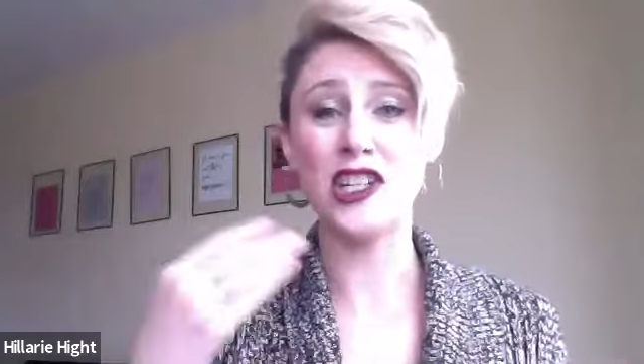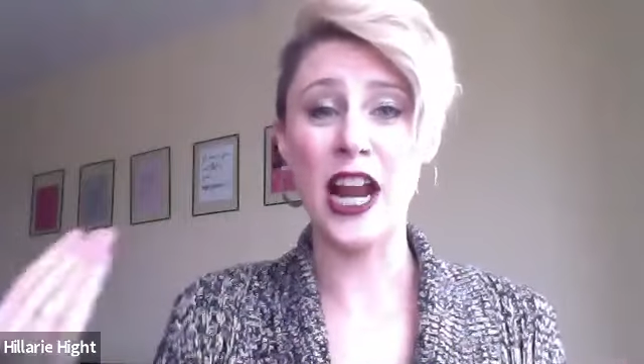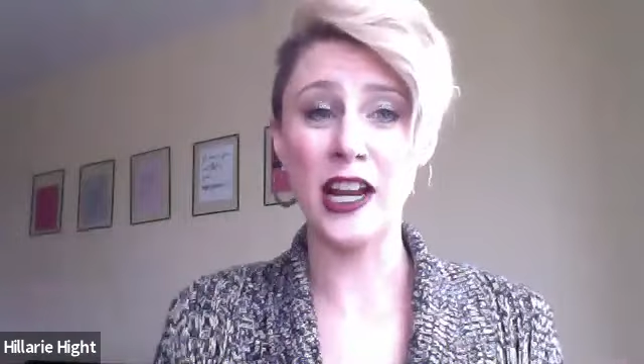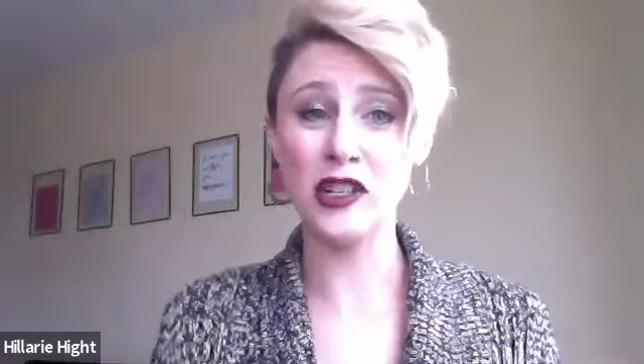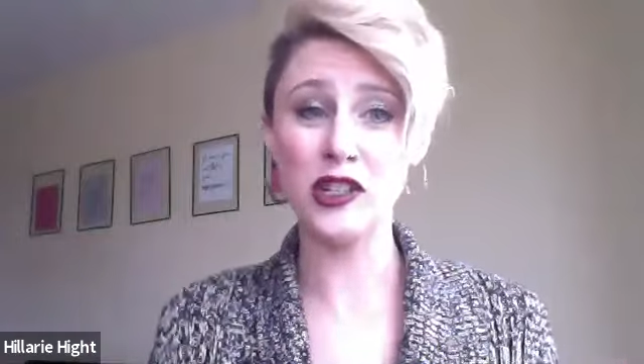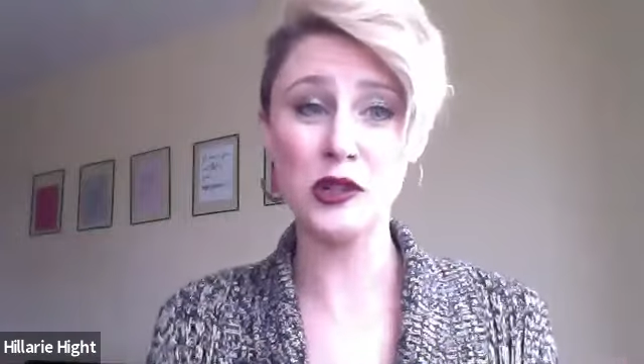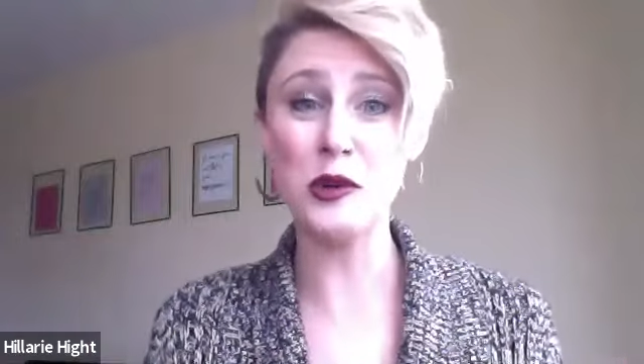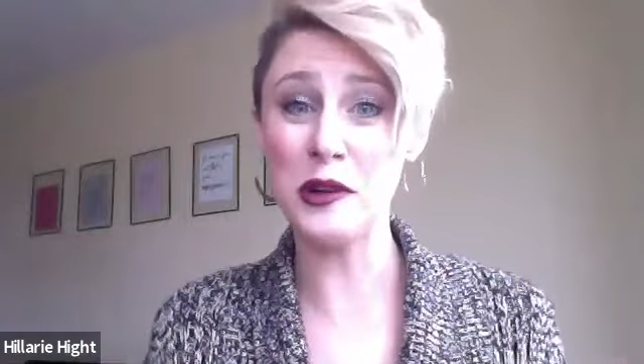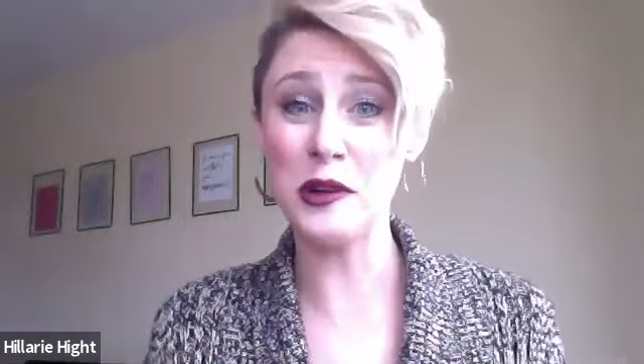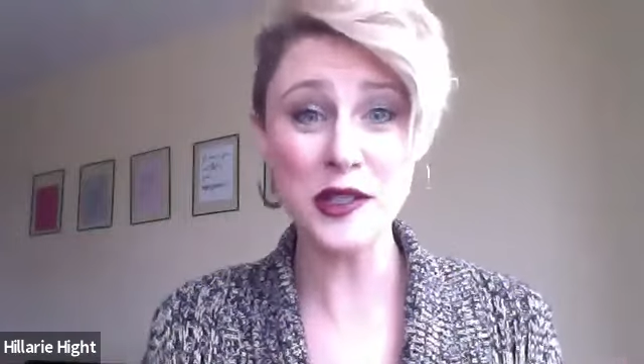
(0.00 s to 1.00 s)
Changed
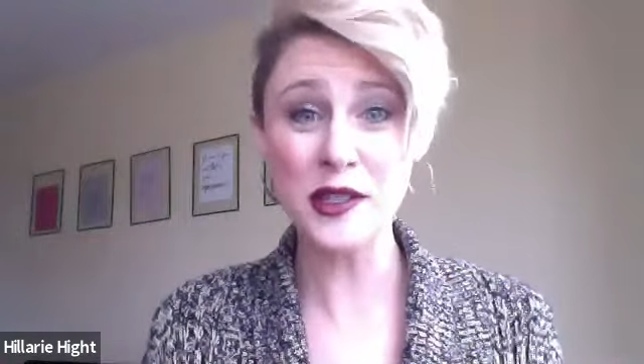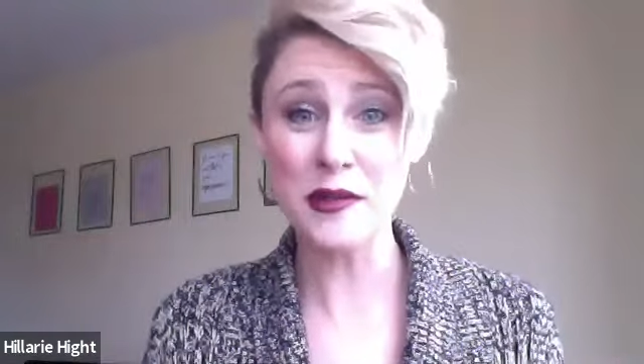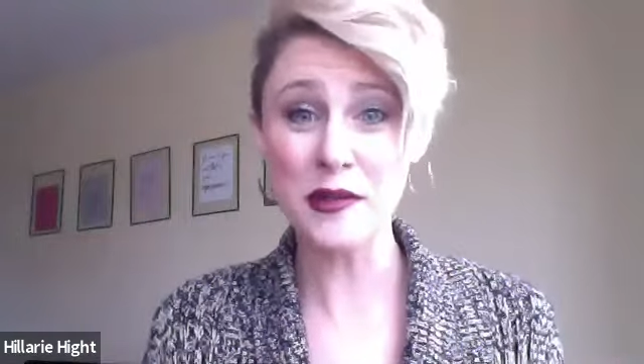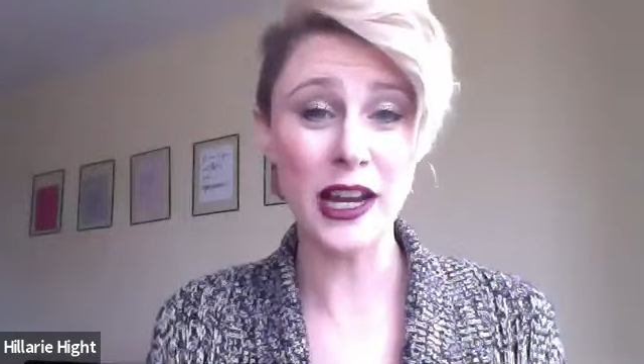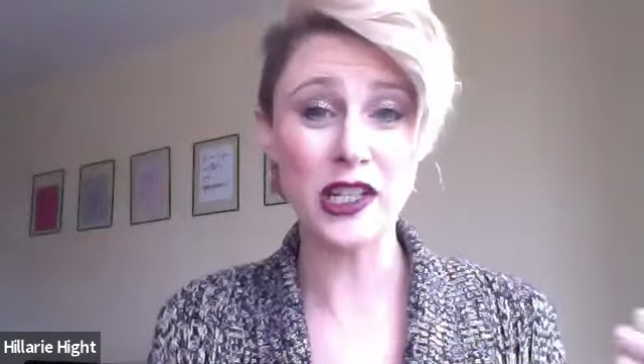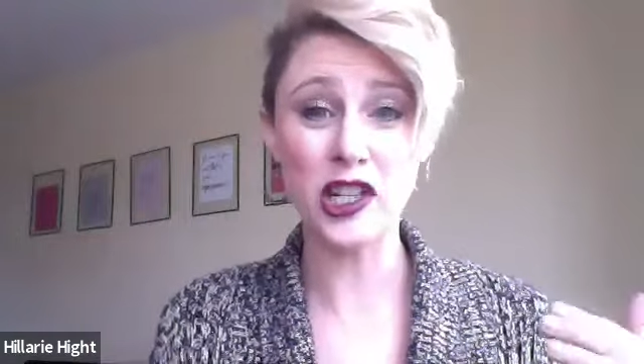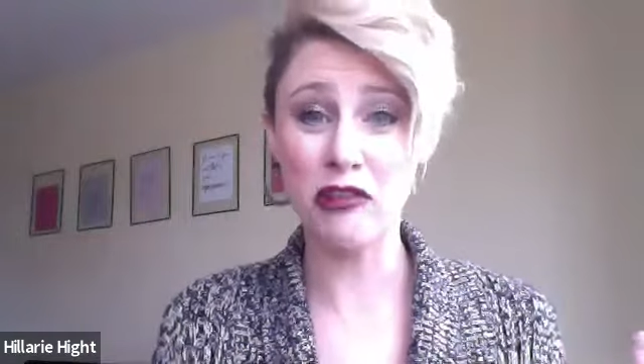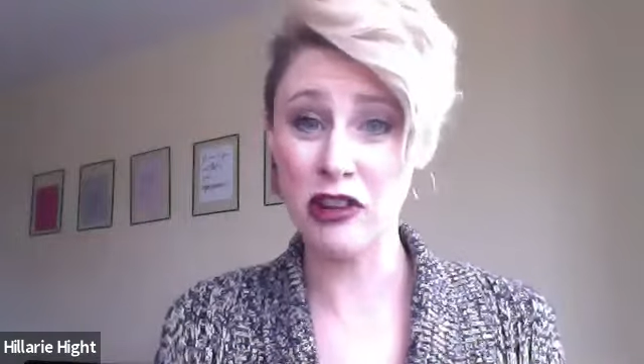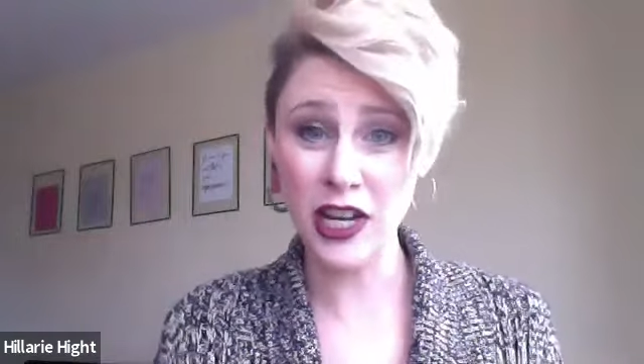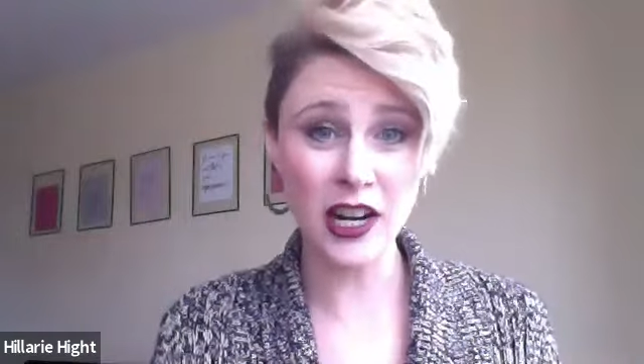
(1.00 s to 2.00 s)
schools my
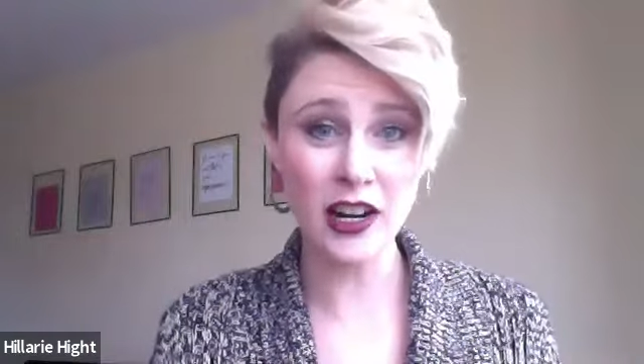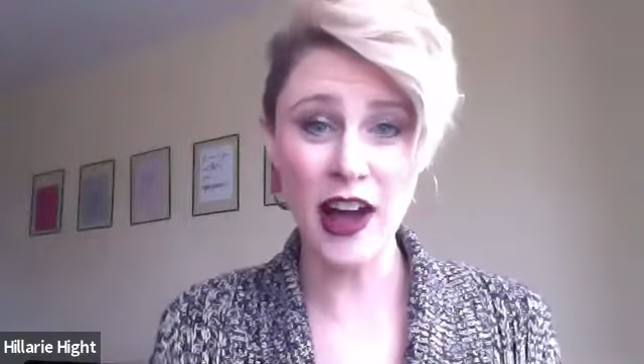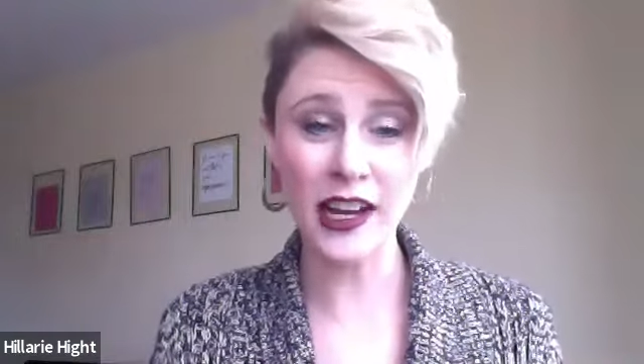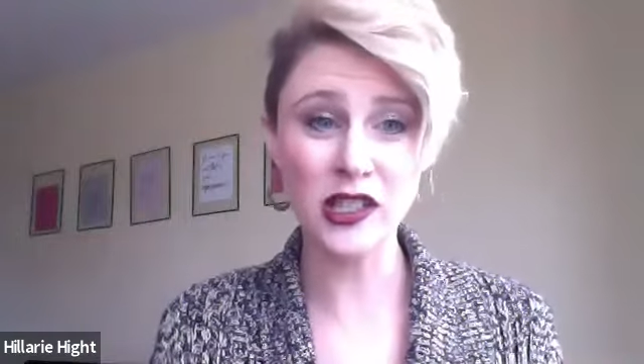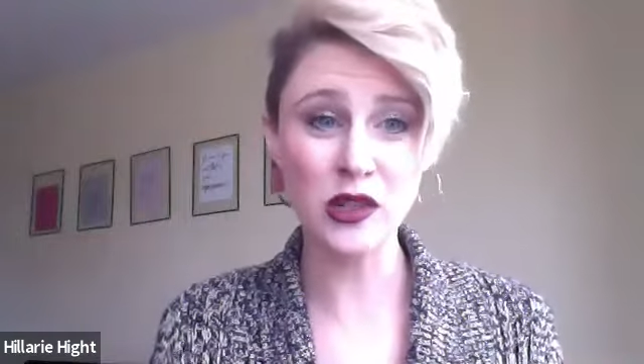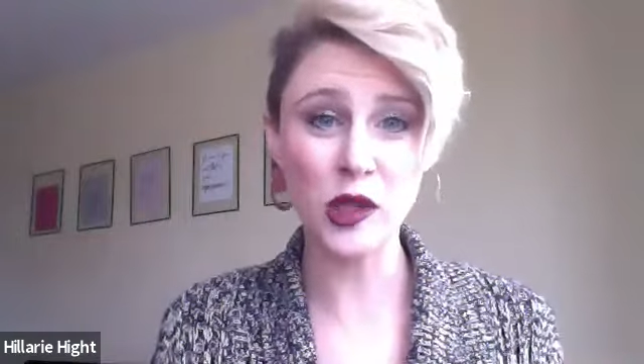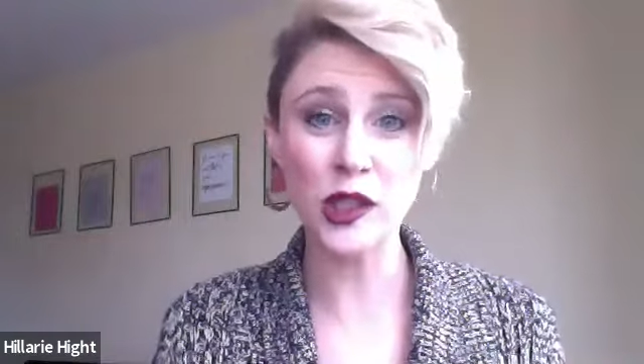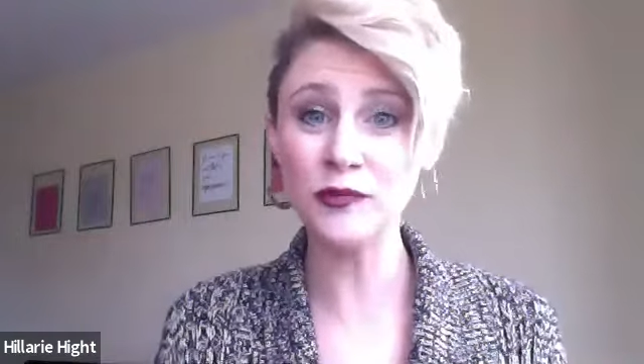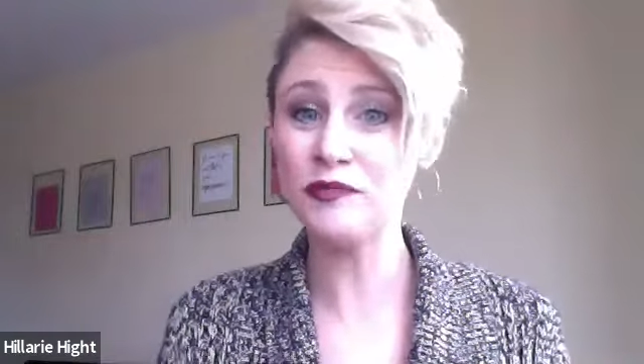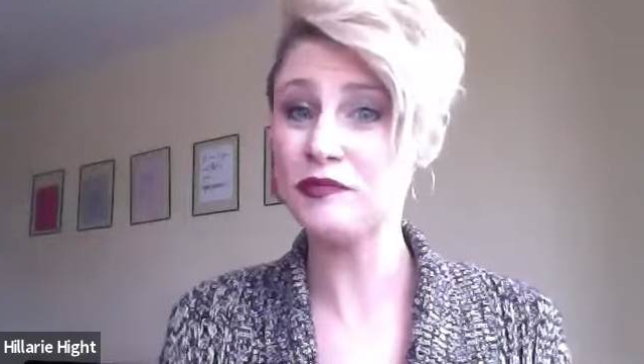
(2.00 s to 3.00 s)
junior year of high
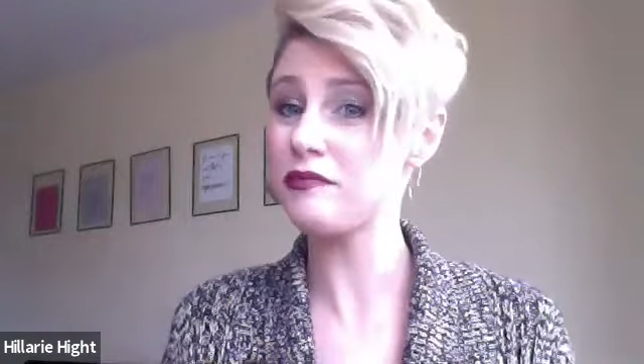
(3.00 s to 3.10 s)
school.